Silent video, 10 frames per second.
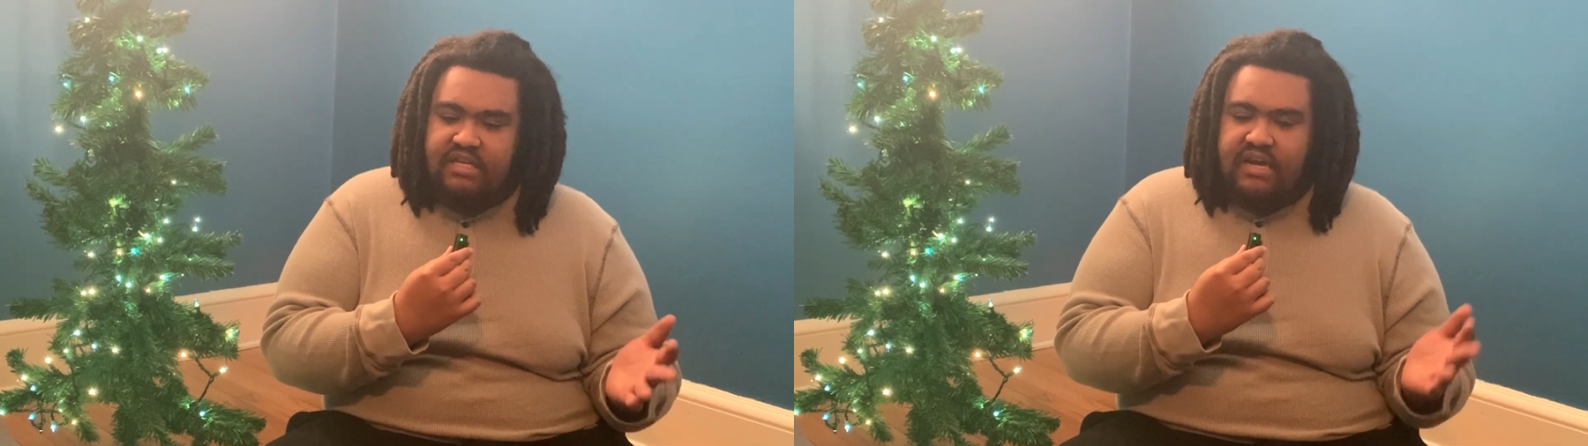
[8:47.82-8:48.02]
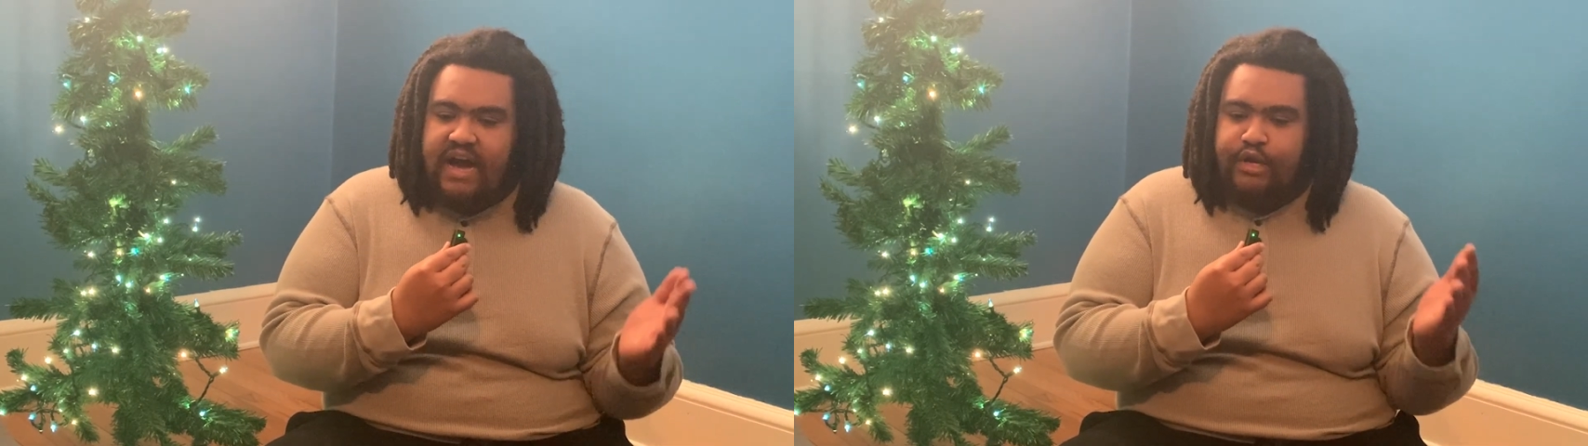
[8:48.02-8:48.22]

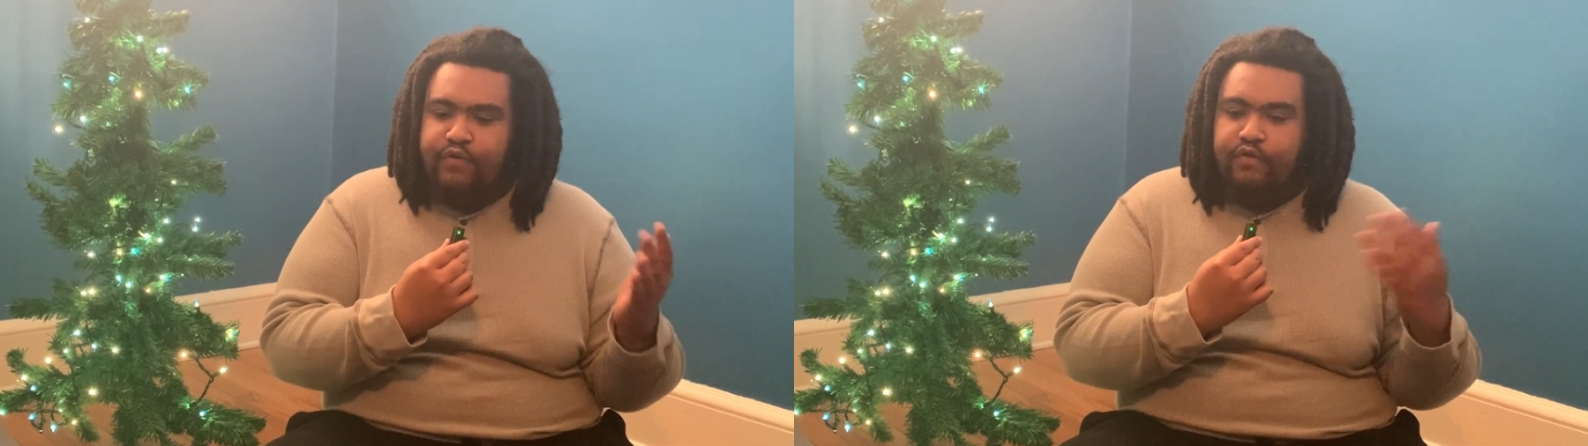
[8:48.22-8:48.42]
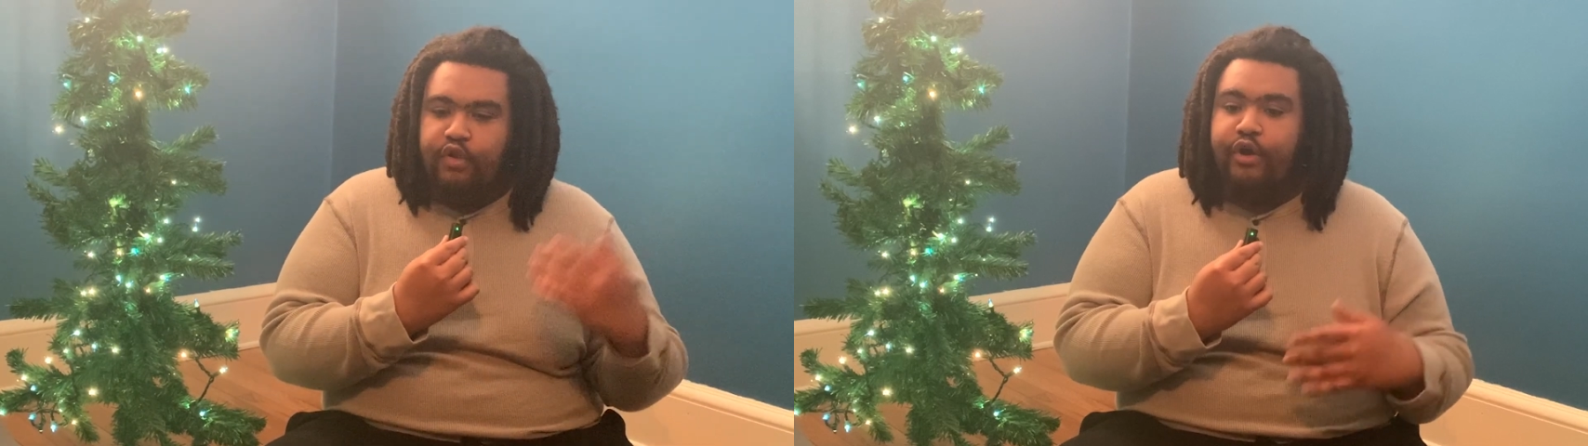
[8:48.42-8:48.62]
to kind
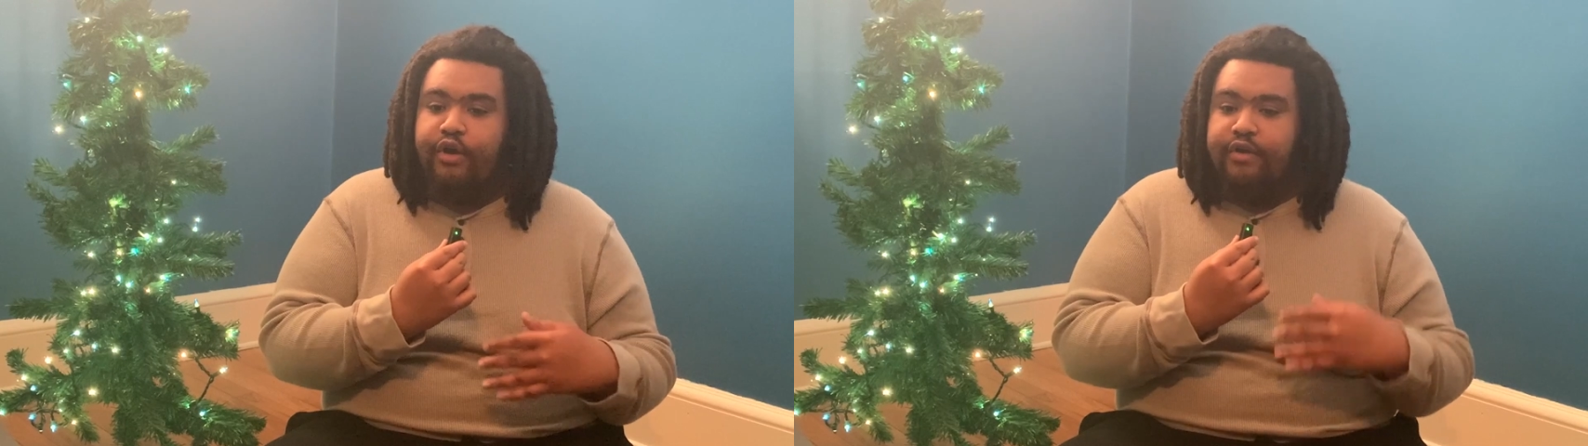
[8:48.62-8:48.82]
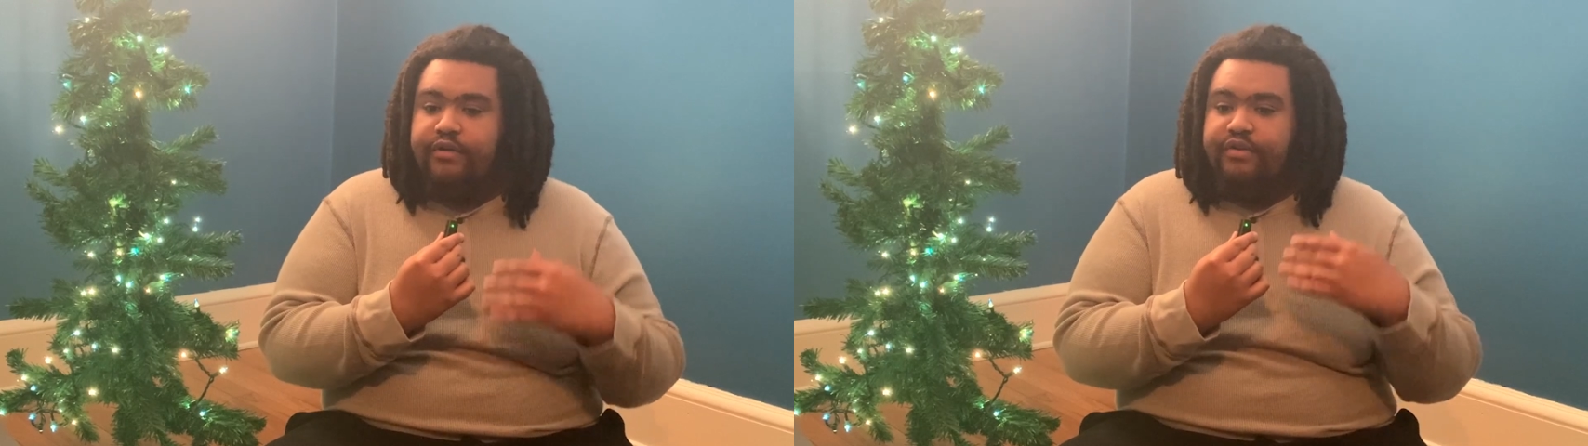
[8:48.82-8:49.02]
of
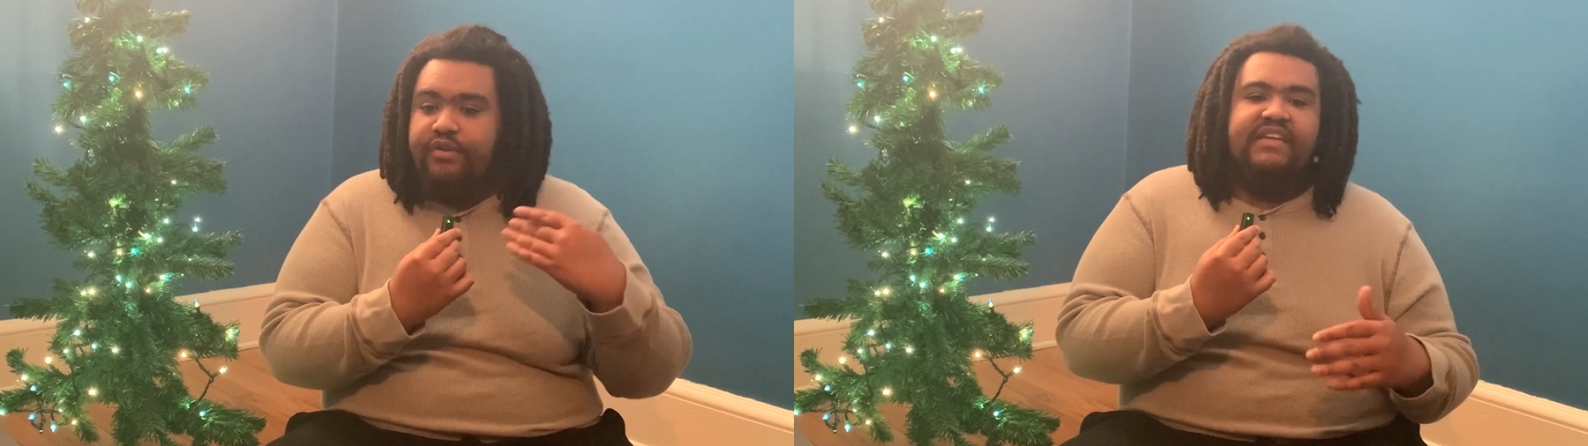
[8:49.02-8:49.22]
learn